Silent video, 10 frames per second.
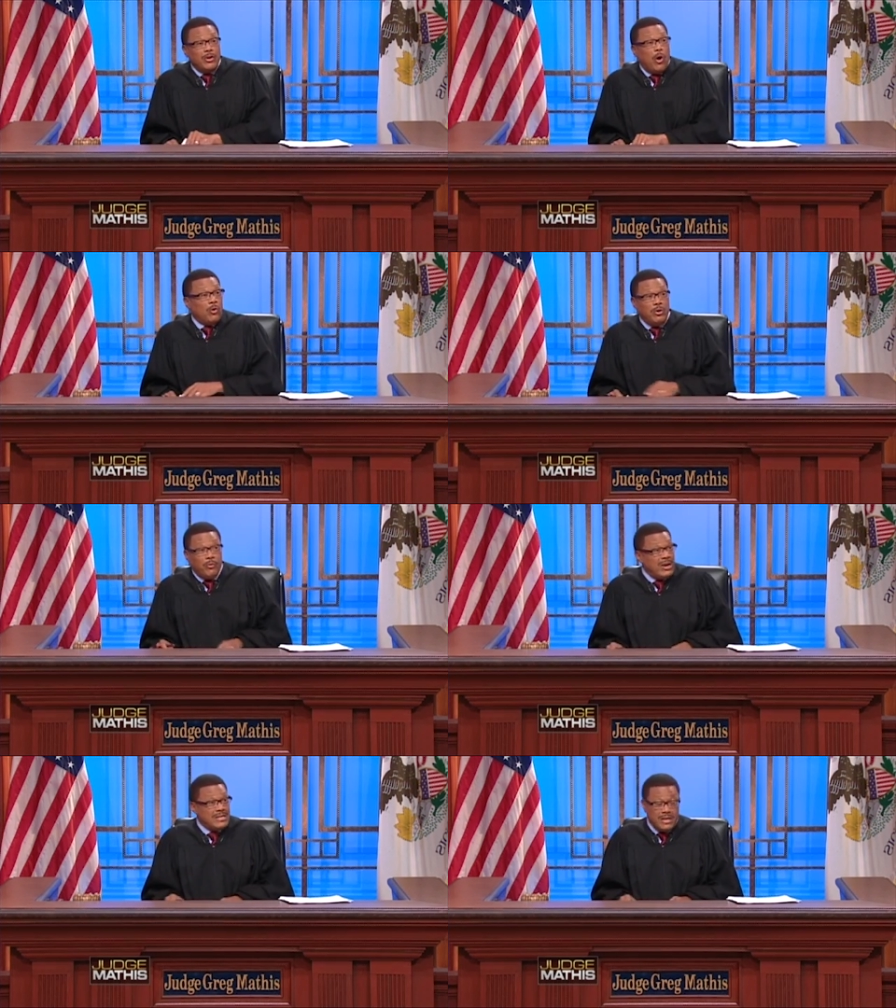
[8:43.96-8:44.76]
no
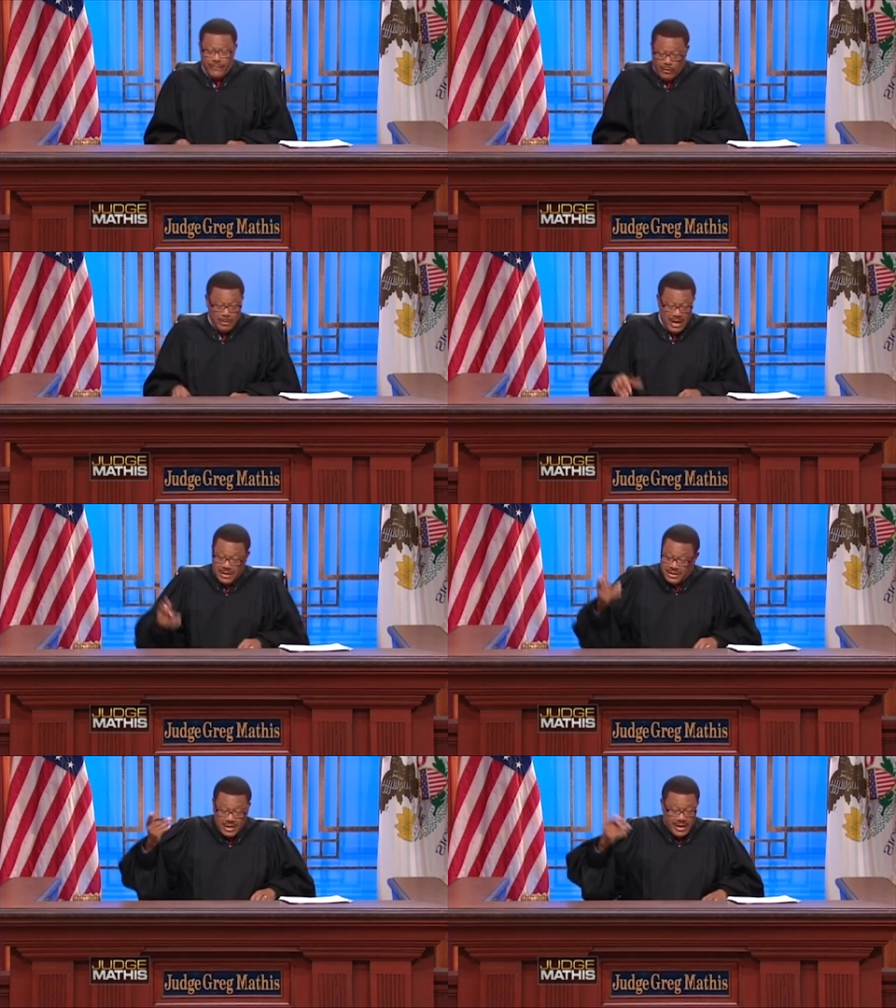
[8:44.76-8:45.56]
reason for me
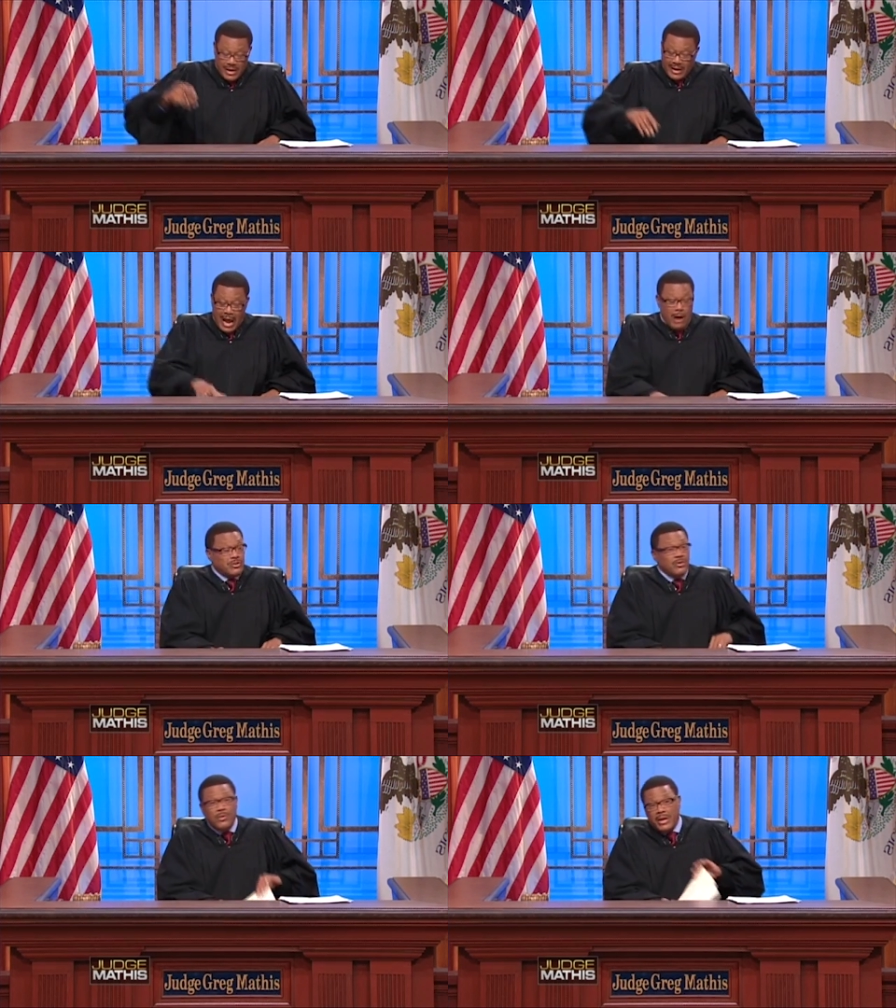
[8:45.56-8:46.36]
to sit here and
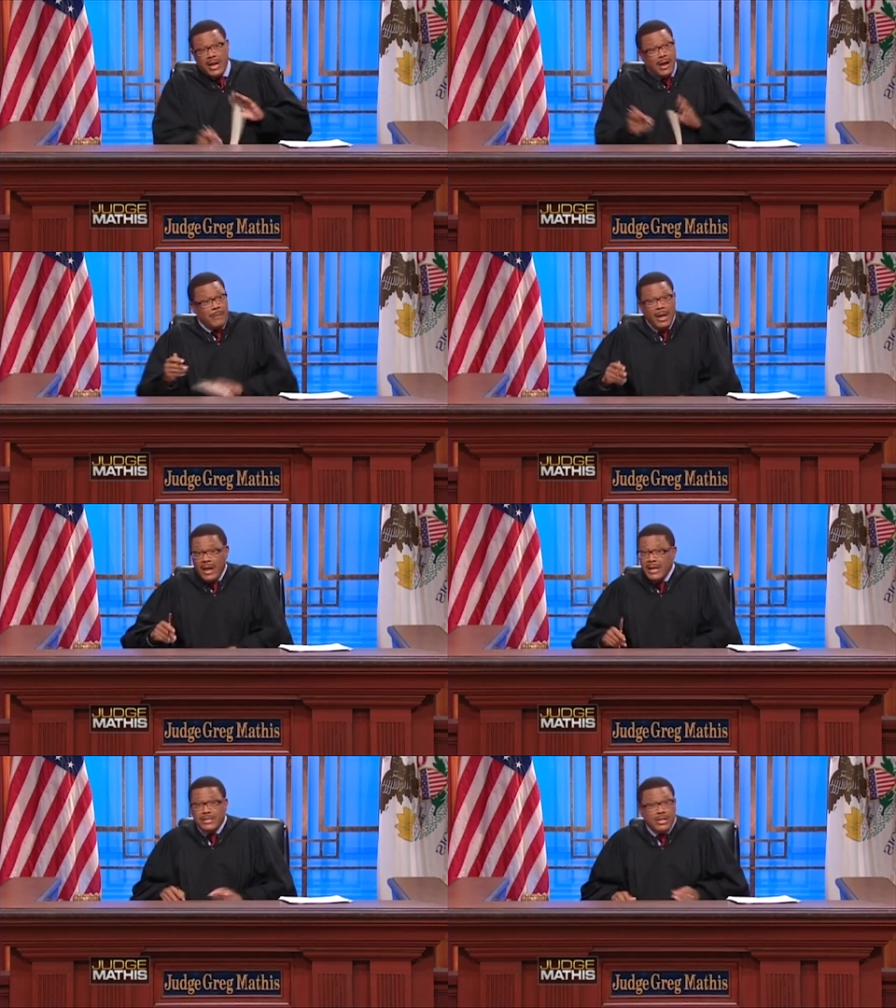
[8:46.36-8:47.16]
counsel with him.
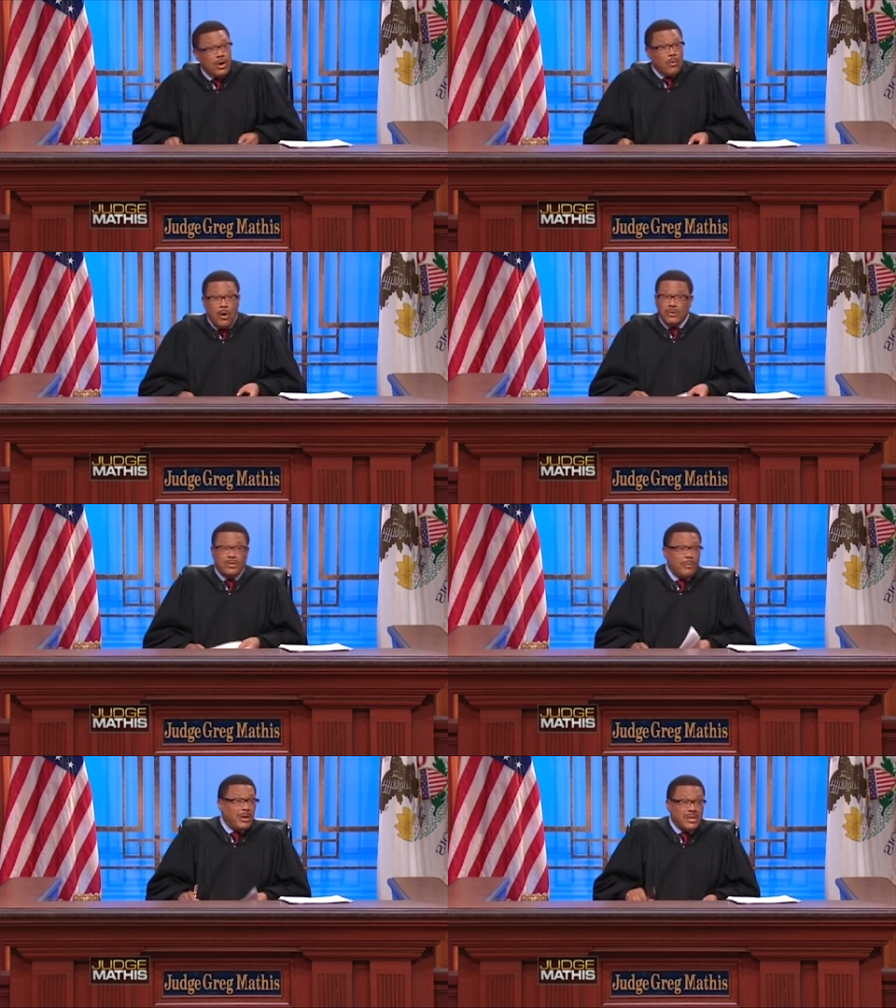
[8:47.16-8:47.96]
He still wants
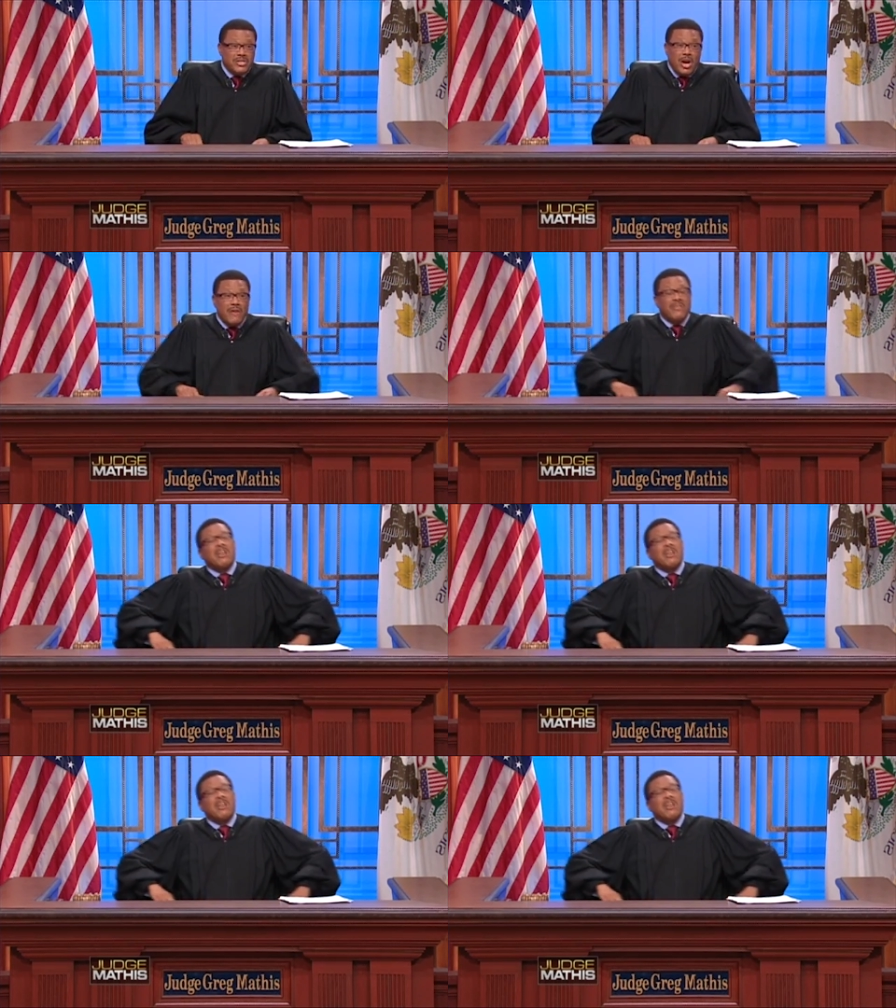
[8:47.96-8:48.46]
to be a tough